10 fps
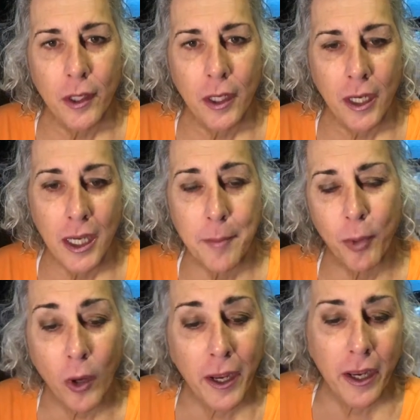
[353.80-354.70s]
Hey
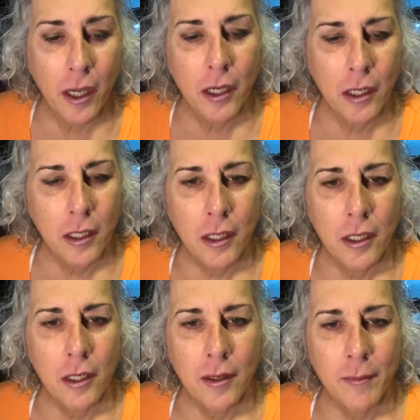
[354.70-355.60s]
boy,
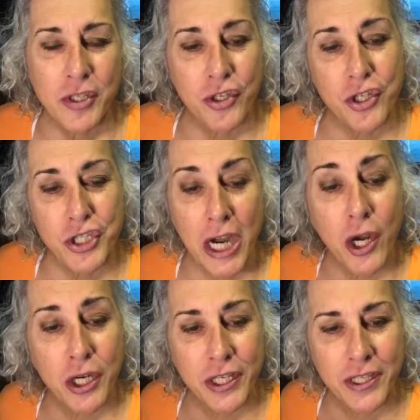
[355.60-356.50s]
Mr.
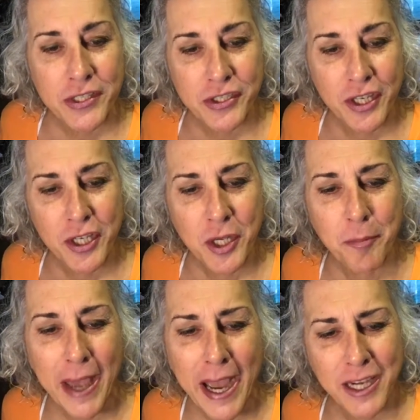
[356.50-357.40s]
Jared gonna send you
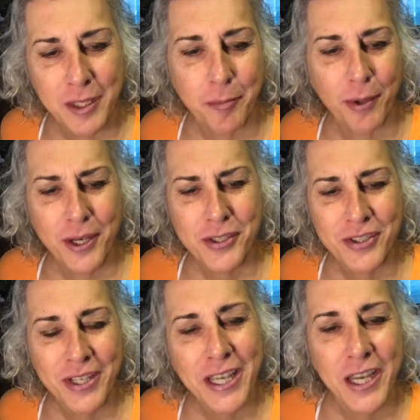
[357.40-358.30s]
back to
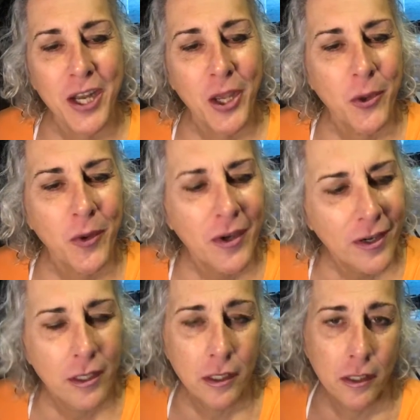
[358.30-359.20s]
prison, Kino.
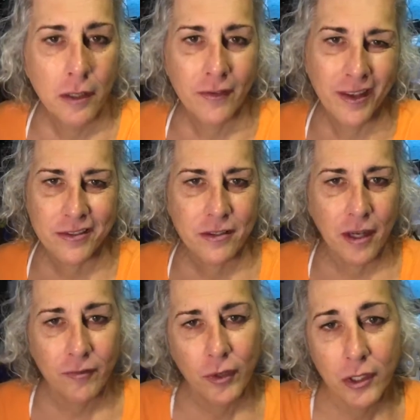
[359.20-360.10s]
That's
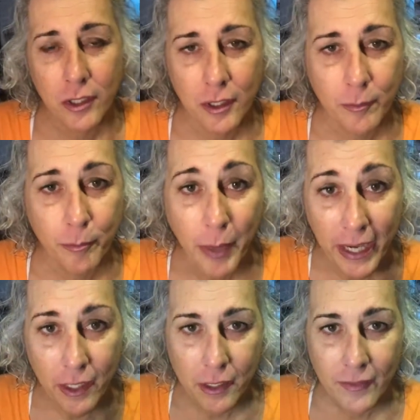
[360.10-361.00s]
not very good,
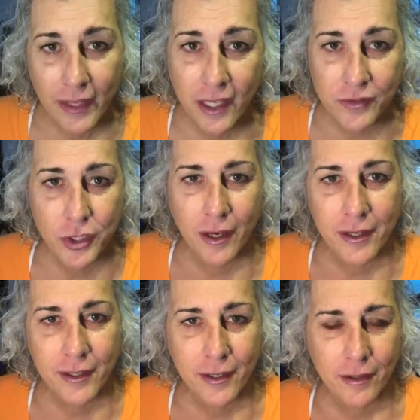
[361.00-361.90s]
but that gives you an
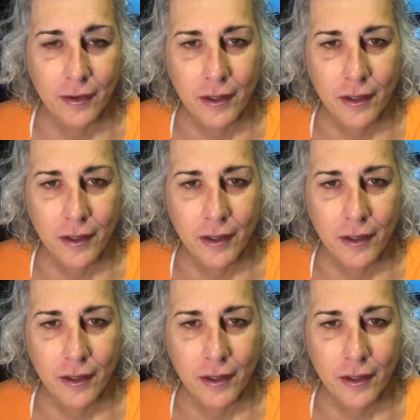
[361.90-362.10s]
idea.